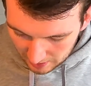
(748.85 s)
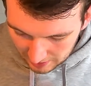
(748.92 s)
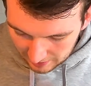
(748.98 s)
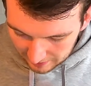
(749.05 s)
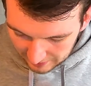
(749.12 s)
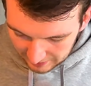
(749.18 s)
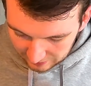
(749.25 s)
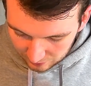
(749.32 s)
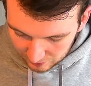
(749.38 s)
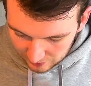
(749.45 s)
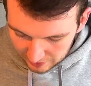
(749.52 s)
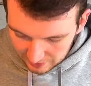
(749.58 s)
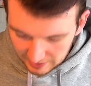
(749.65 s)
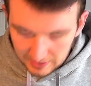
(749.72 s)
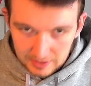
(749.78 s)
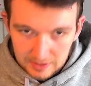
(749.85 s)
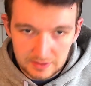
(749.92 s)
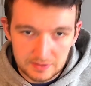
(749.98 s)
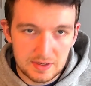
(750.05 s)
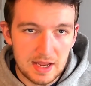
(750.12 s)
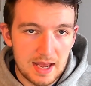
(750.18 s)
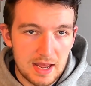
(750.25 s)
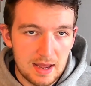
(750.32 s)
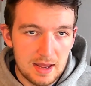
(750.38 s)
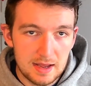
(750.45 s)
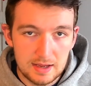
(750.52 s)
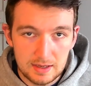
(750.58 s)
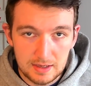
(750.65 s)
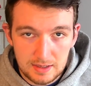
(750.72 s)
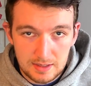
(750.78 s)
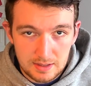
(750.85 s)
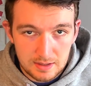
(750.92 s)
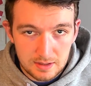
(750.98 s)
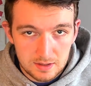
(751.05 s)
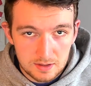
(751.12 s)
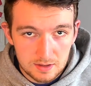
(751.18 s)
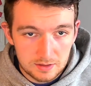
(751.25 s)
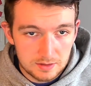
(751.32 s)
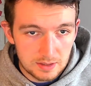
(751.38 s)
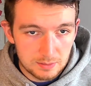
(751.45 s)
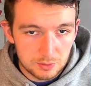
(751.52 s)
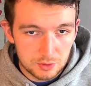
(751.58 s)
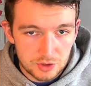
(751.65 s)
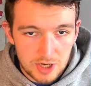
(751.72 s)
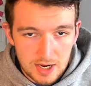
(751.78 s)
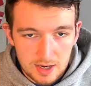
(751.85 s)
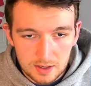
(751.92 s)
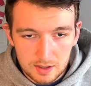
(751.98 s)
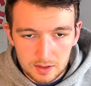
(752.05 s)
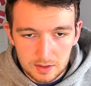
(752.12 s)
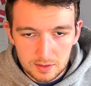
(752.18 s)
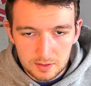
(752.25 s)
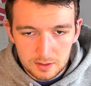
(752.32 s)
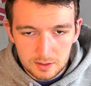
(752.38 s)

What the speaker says: The next one is a double check.